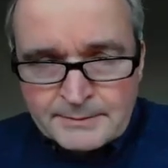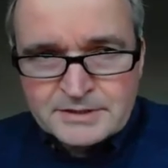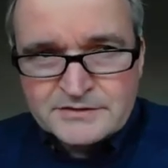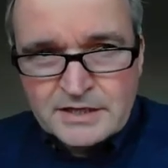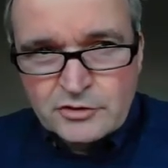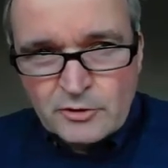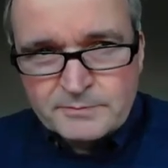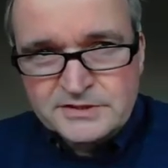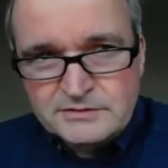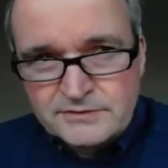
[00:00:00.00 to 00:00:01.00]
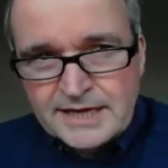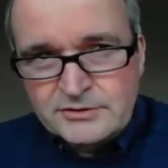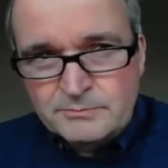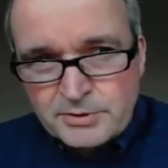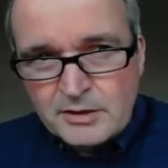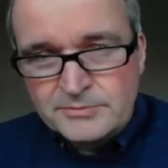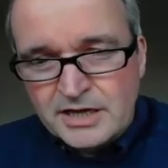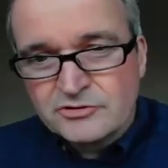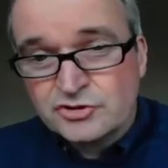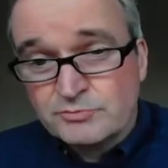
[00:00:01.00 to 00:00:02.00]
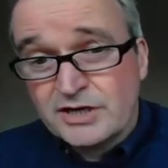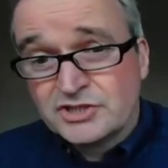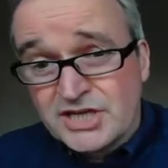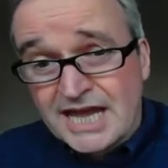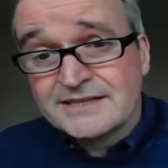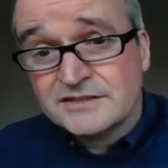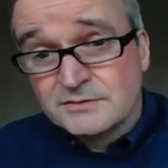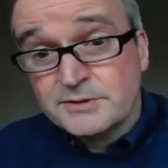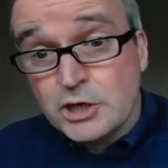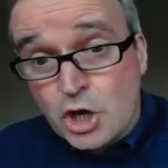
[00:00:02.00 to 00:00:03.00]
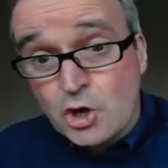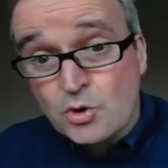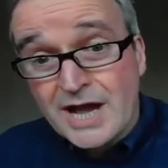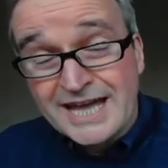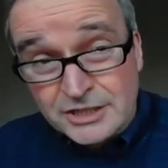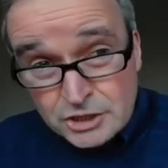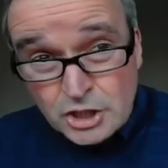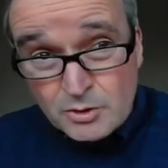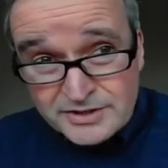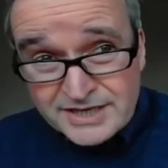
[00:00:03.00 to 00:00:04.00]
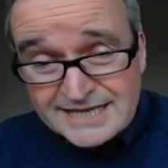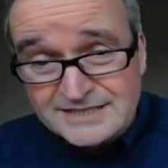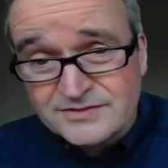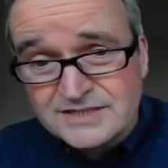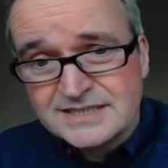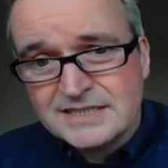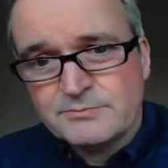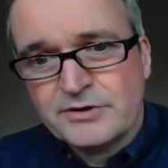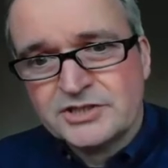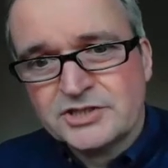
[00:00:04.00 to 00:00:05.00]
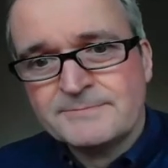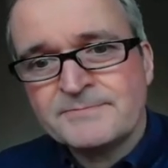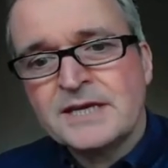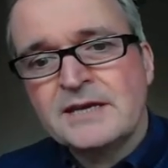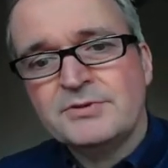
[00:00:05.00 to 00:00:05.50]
I'm going to say the opposite of that. The pulmonary artery pressure has to be low and lower than SVC pressure,